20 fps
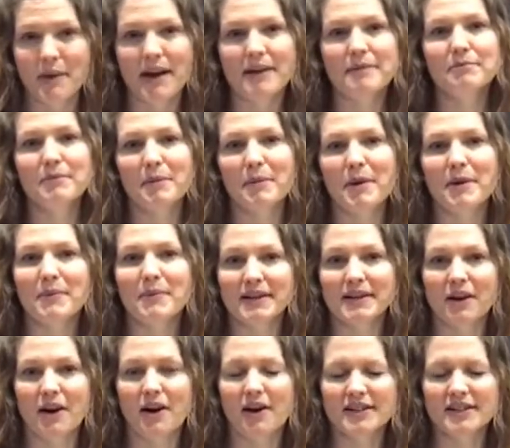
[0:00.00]
I make my
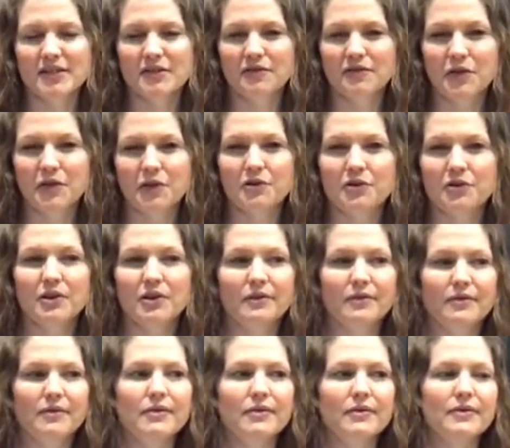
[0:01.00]
dog's food,
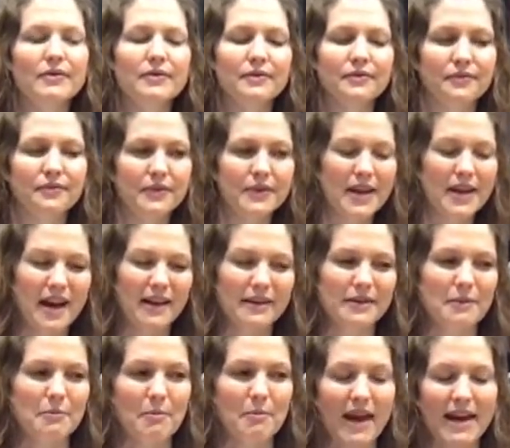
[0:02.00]
not
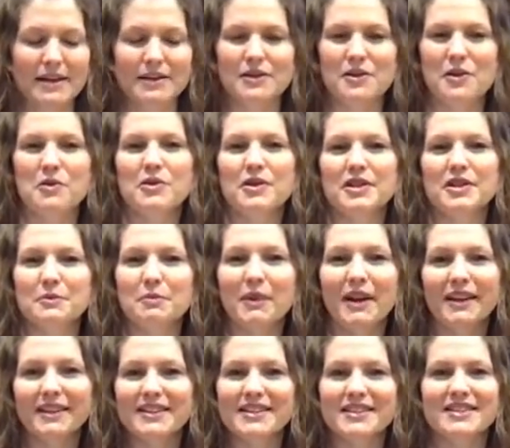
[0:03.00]
the main course,
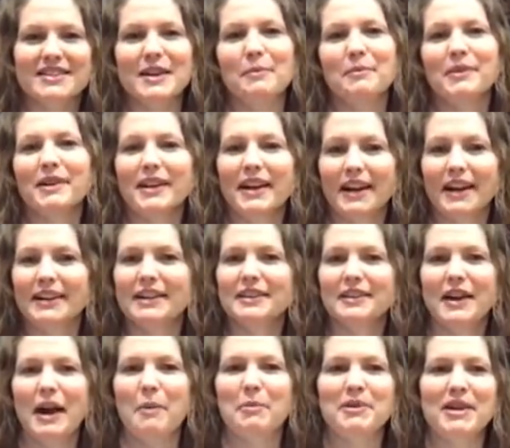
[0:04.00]
but just something to kind of get their
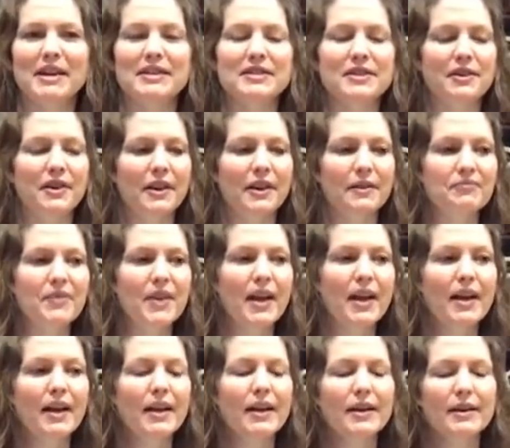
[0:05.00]
appetites going.
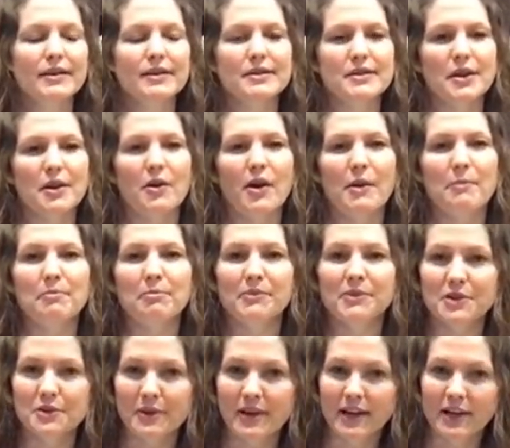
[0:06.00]
So I'm
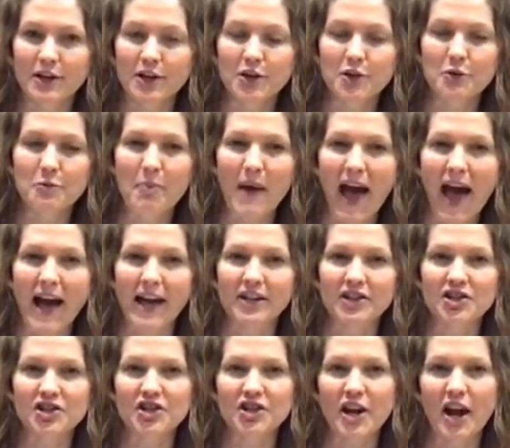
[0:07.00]
doing a new
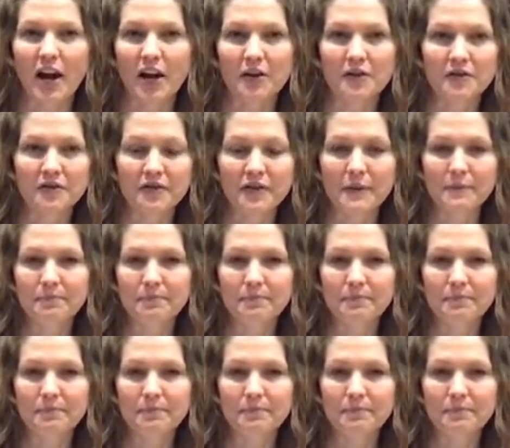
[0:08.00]
batch of